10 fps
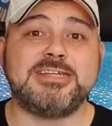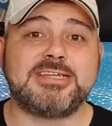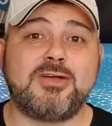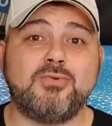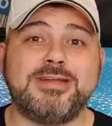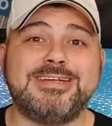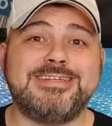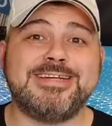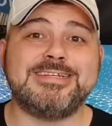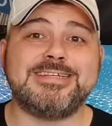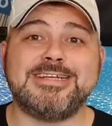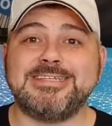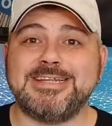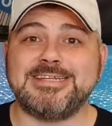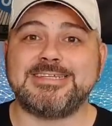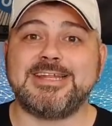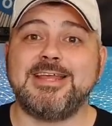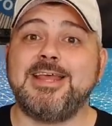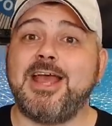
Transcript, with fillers: told it didn't exist,